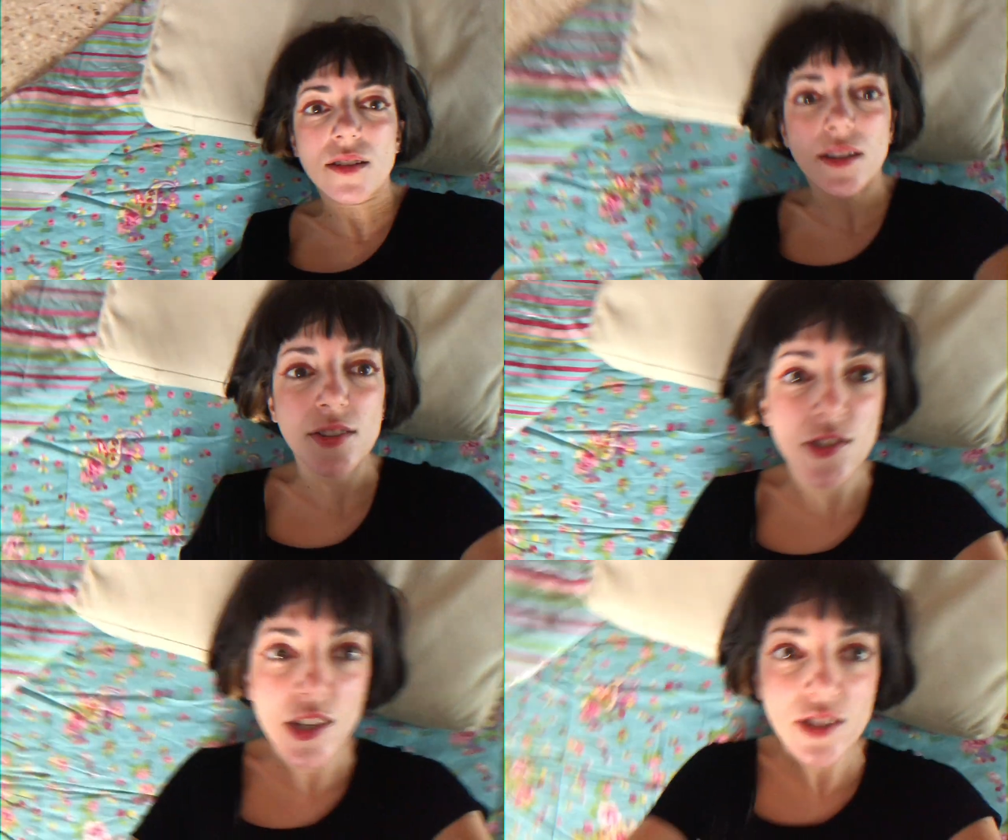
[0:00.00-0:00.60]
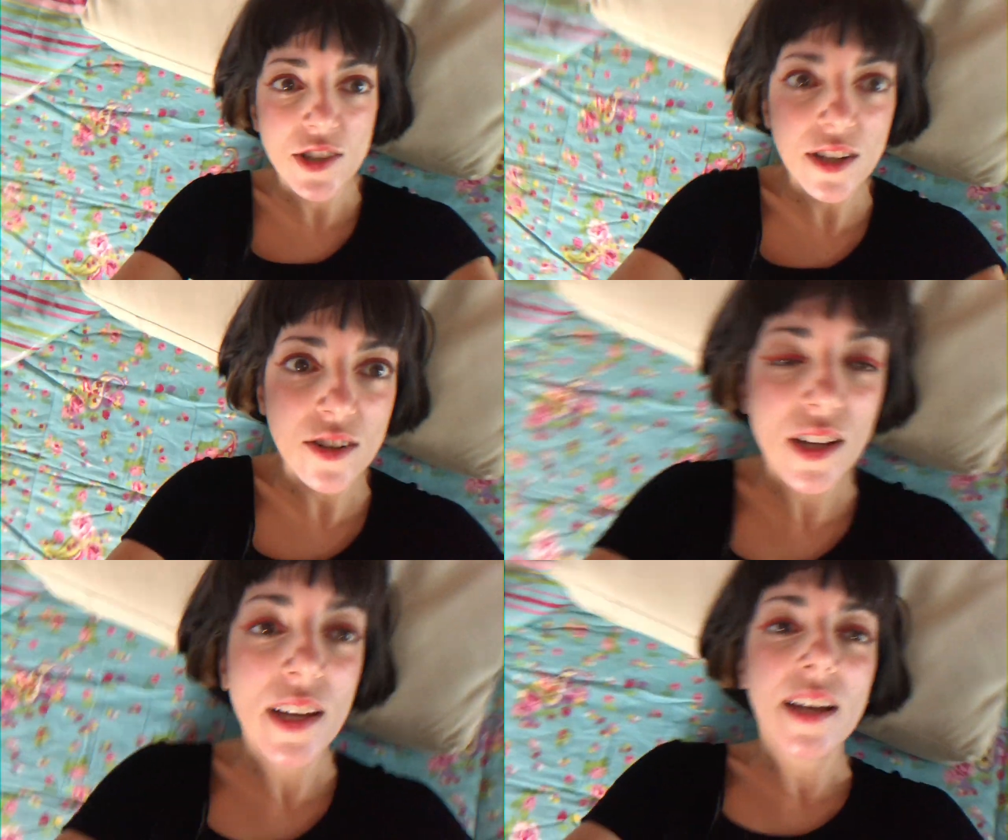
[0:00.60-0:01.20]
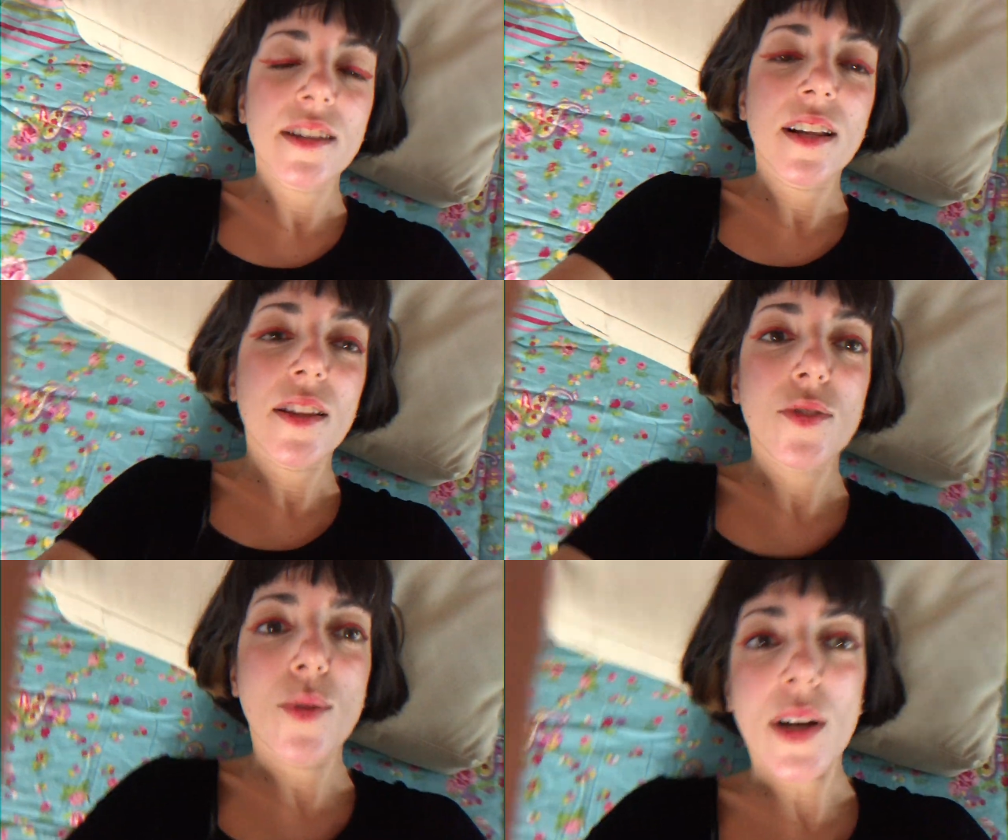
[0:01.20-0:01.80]
let's change angle again
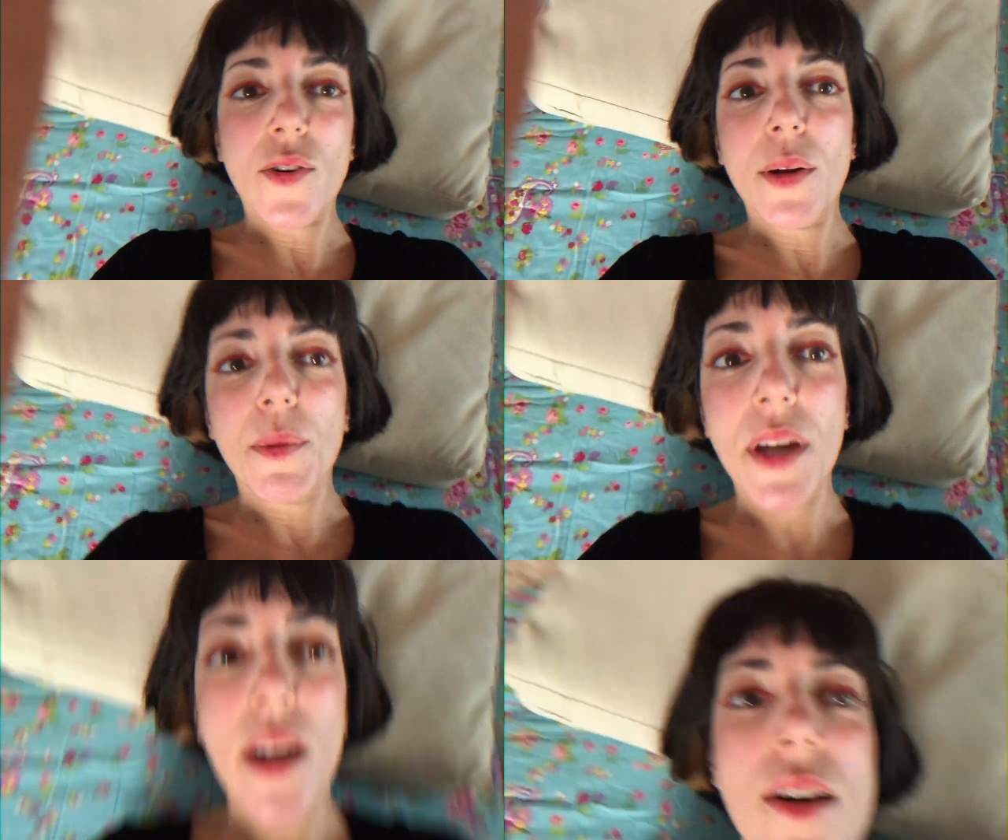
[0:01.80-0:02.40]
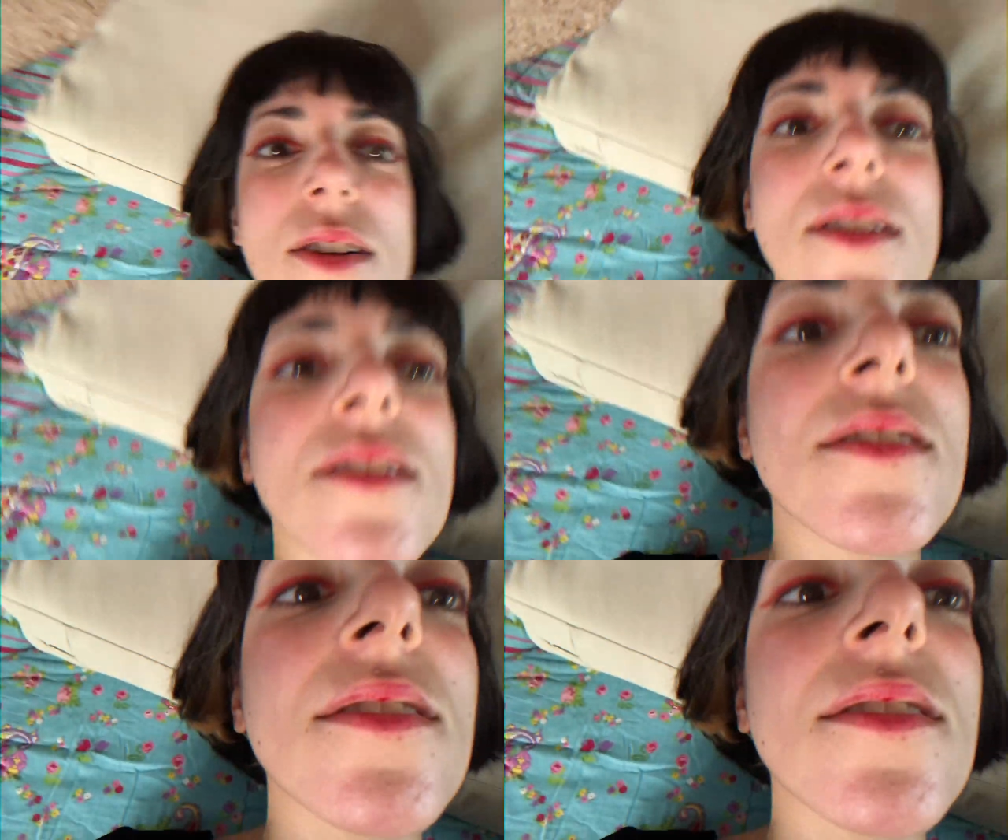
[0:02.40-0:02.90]
let's do a creepy angle